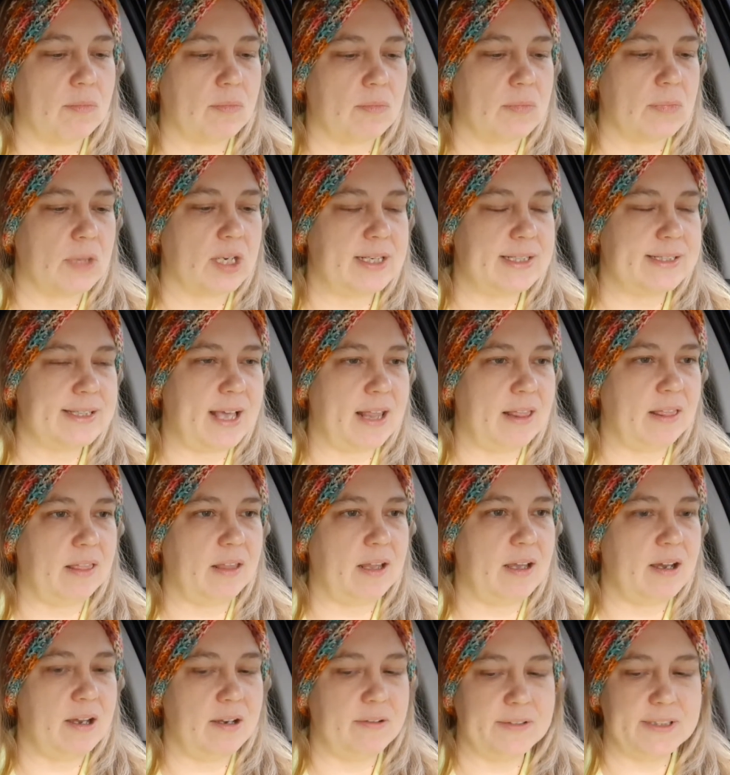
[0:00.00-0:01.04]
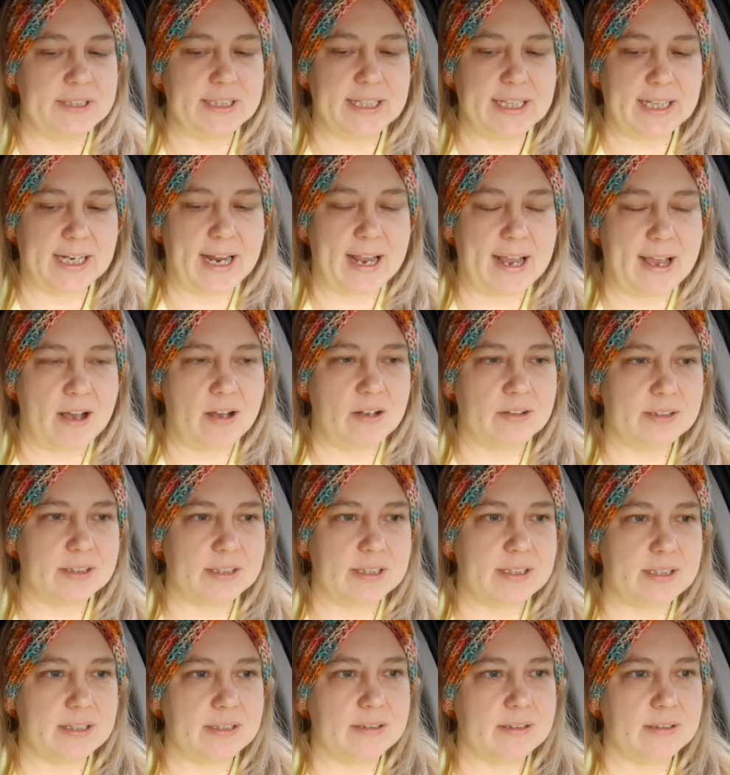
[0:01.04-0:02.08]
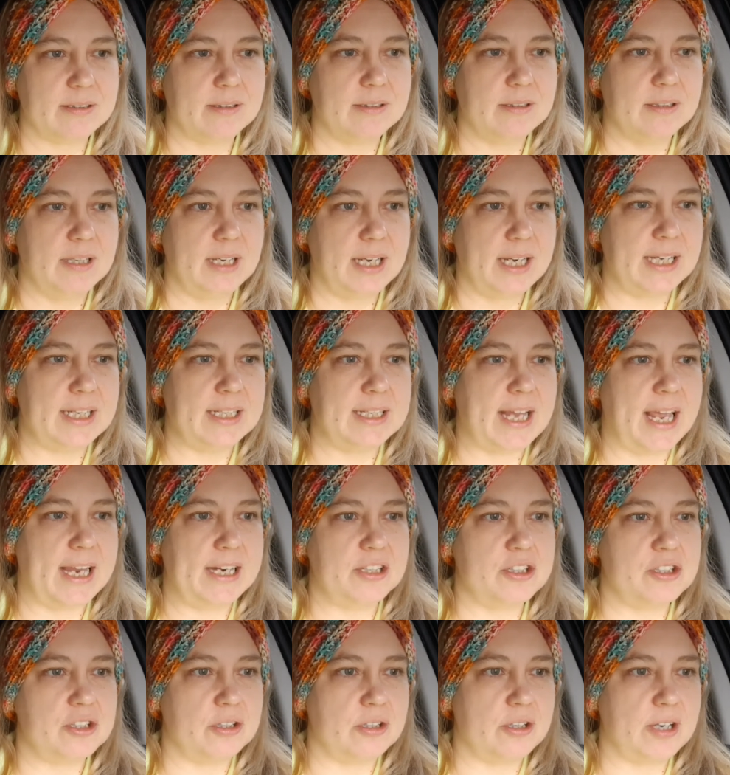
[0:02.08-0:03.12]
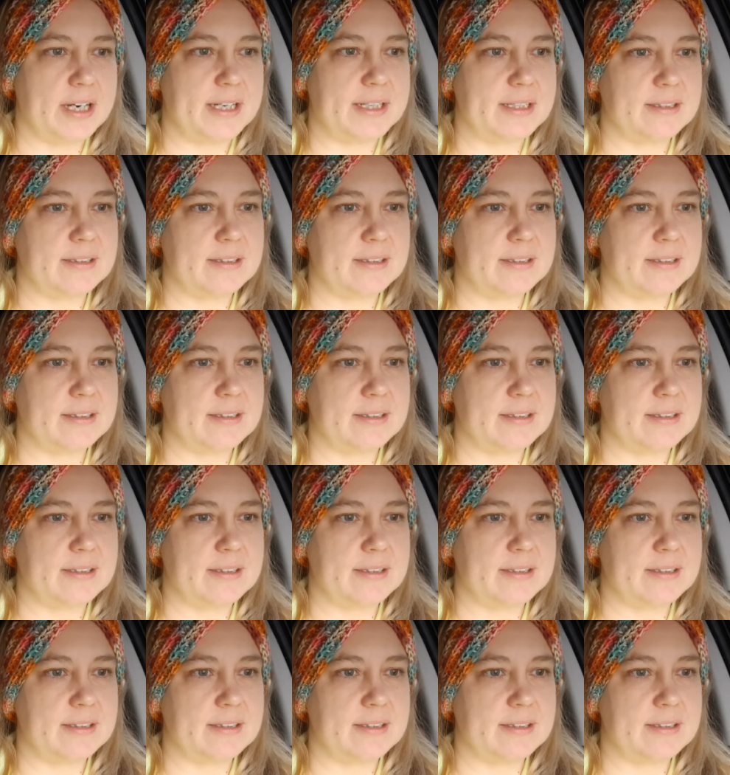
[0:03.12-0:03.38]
Because I love to get out in nature